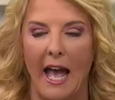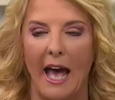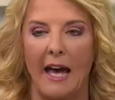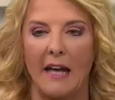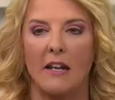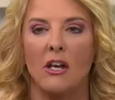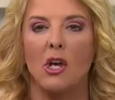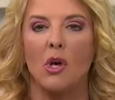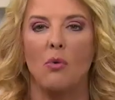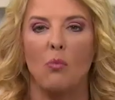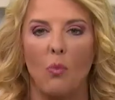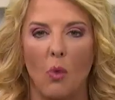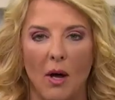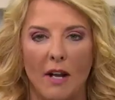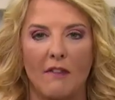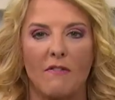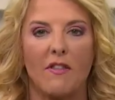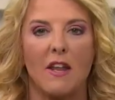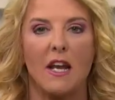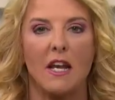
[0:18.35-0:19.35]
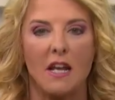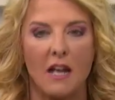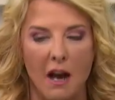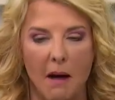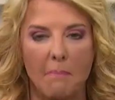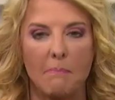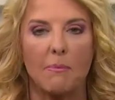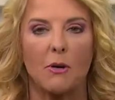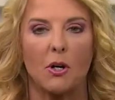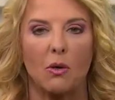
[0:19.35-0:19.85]
at one of the
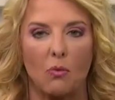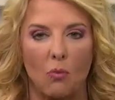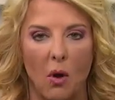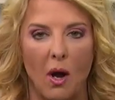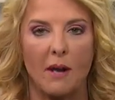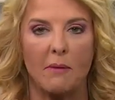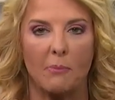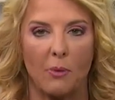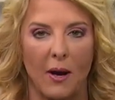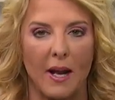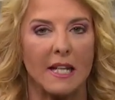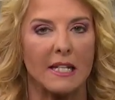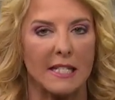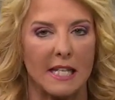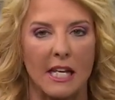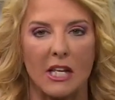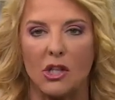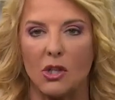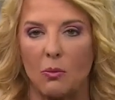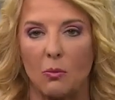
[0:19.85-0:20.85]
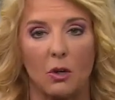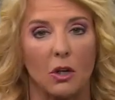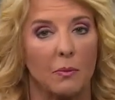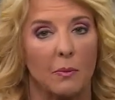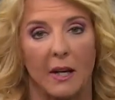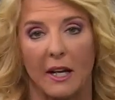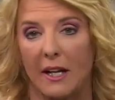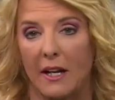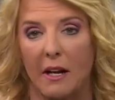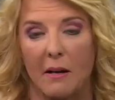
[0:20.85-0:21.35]
number one brands in the world
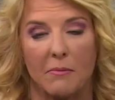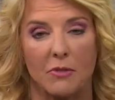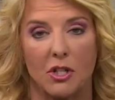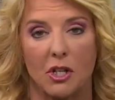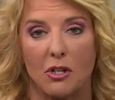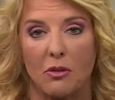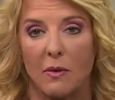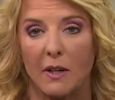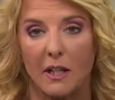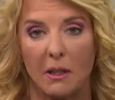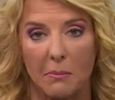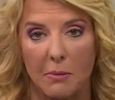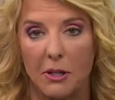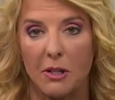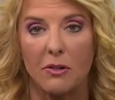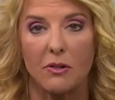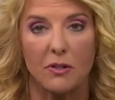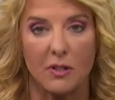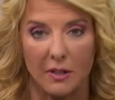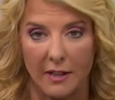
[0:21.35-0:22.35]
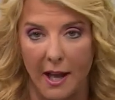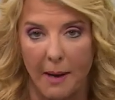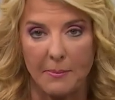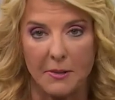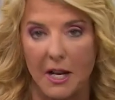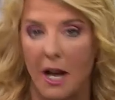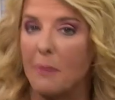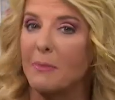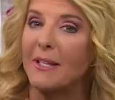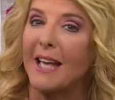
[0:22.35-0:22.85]
when it comes to doing computers and
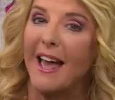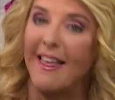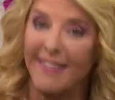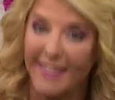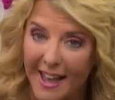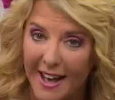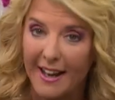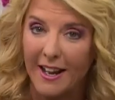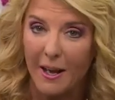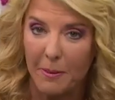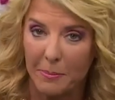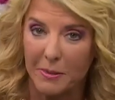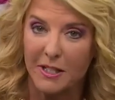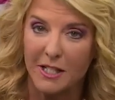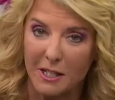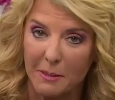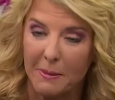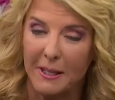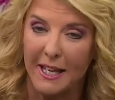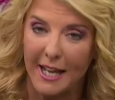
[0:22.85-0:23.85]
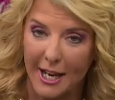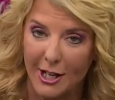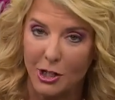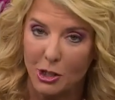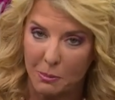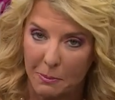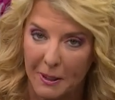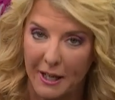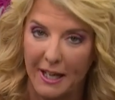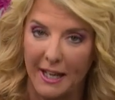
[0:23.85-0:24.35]
laptops, and that happens to be
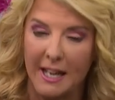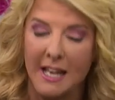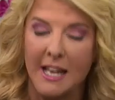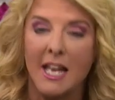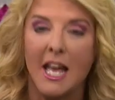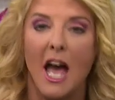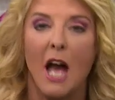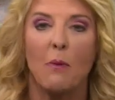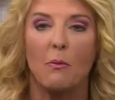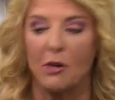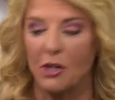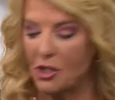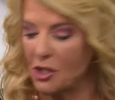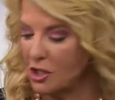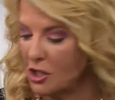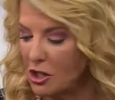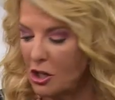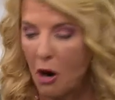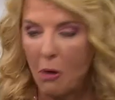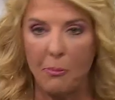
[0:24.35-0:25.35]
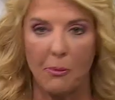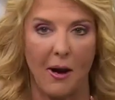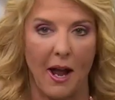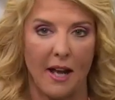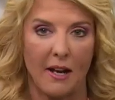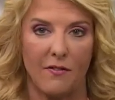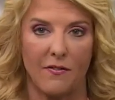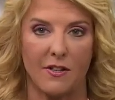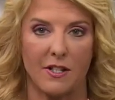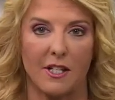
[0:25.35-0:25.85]
H P. And we're so
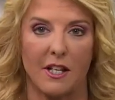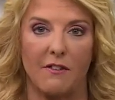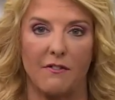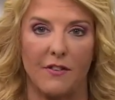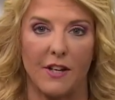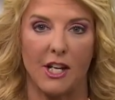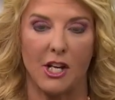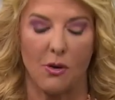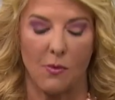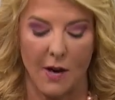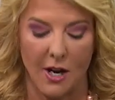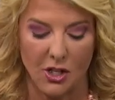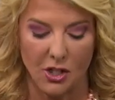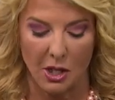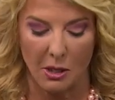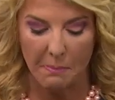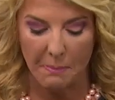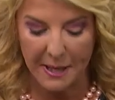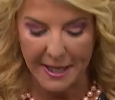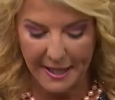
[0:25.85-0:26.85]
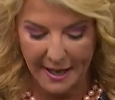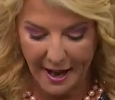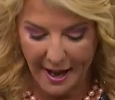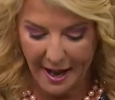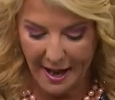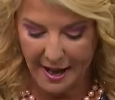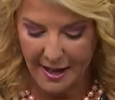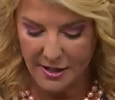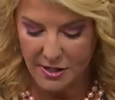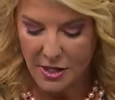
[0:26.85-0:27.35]
proud of this configuration
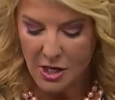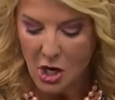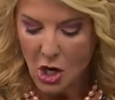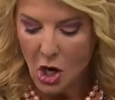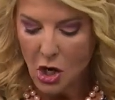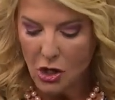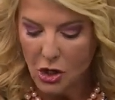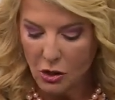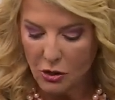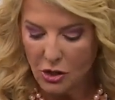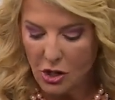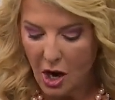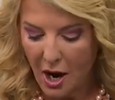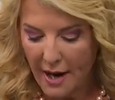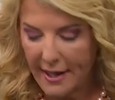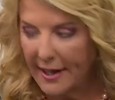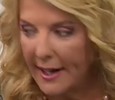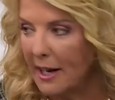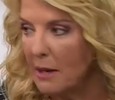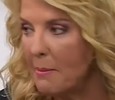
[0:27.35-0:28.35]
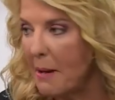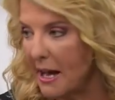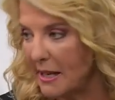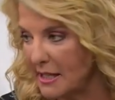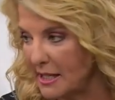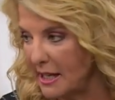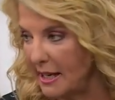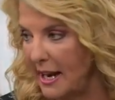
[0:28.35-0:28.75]
because you're talking about